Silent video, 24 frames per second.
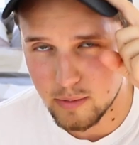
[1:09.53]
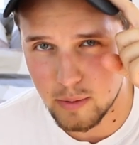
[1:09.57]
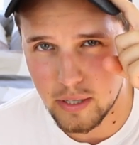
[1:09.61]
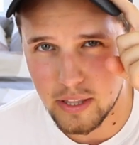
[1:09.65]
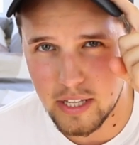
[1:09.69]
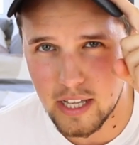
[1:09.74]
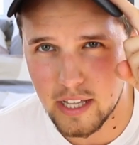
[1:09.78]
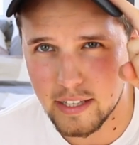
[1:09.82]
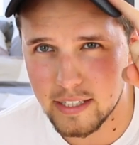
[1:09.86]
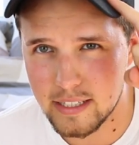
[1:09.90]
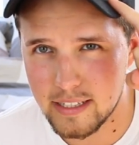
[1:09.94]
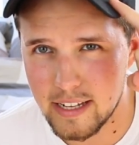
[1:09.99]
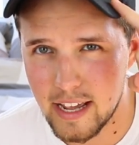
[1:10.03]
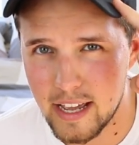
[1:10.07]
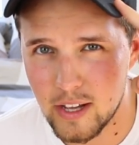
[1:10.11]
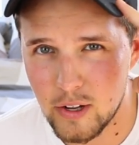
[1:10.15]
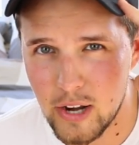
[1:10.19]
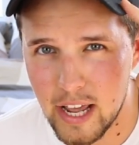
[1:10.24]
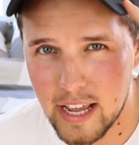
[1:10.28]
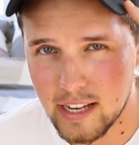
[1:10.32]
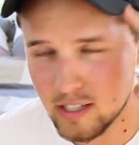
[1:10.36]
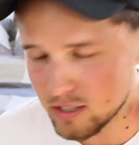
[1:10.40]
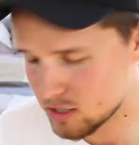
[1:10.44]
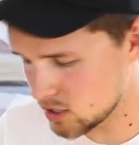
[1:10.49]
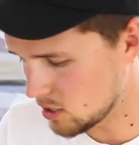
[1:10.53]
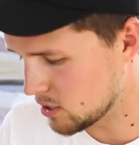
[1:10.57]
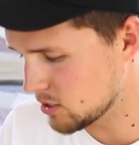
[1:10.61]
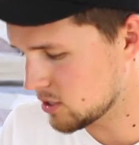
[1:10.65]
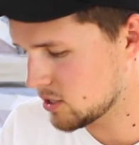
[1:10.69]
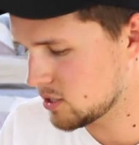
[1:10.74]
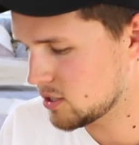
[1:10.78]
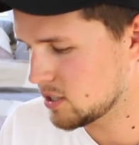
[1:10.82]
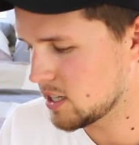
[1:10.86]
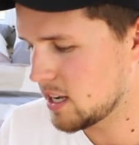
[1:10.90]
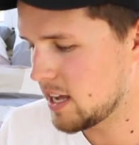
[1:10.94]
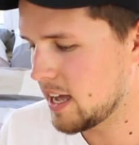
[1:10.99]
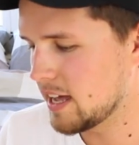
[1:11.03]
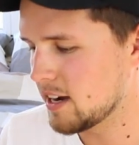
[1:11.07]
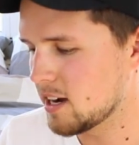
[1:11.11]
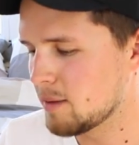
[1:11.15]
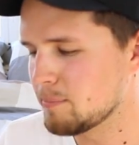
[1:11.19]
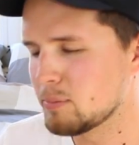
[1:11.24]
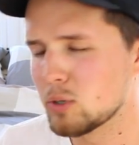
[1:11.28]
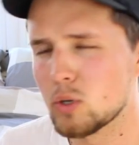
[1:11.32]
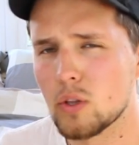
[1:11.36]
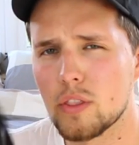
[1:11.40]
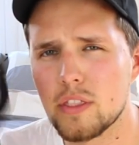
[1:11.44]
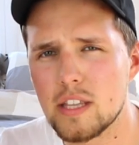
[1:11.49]
one the other day on ASOS and I
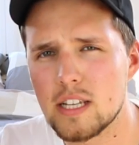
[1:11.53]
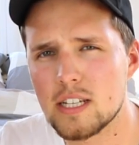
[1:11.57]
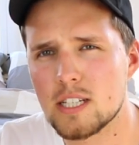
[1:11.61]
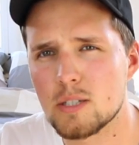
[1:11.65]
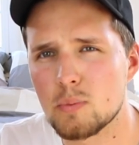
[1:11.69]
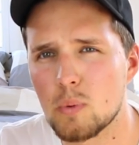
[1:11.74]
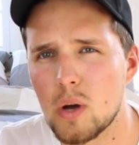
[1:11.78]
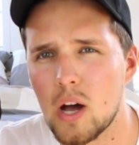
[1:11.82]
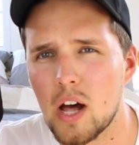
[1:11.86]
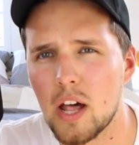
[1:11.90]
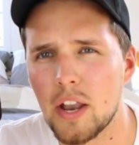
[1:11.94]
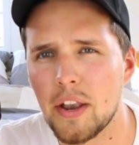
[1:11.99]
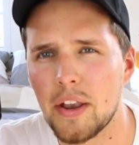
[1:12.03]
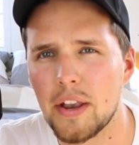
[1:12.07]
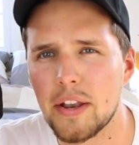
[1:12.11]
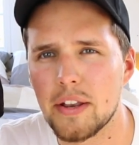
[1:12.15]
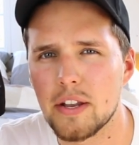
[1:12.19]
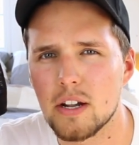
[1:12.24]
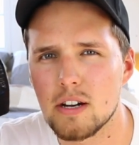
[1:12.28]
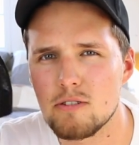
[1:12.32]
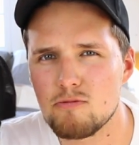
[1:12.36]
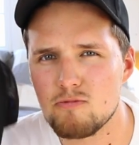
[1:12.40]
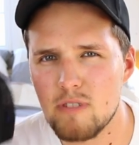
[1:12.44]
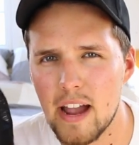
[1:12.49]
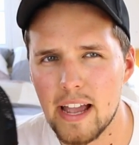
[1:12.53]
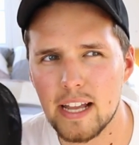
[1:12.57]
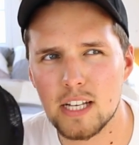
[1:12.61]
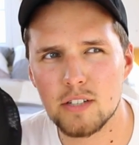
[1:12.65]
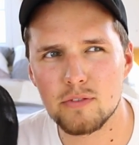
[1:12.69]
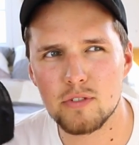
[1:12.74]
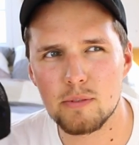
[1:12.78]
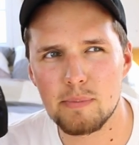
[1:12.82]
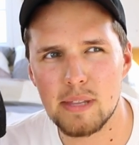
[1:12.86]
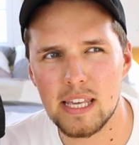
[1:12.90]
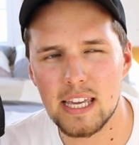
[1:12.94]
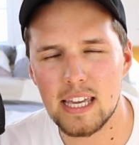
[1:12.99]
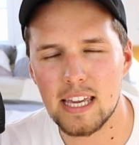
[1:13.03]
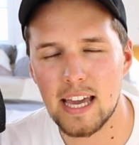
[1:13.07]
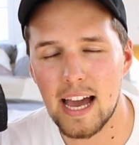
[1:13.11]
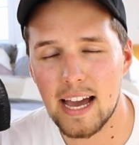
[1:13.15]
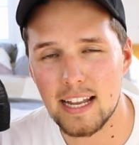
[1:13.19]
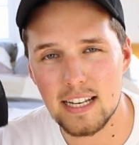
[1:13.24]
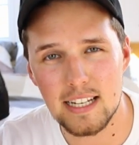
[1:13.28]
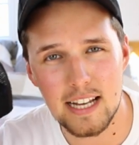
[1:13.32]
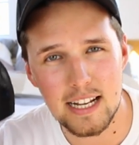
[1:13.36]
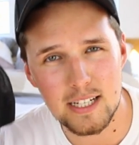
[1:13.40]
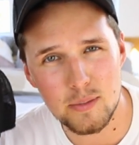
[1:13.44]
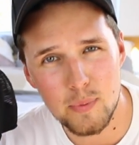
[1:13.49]
bought this one direct from the
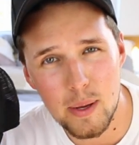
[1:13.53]
Adidas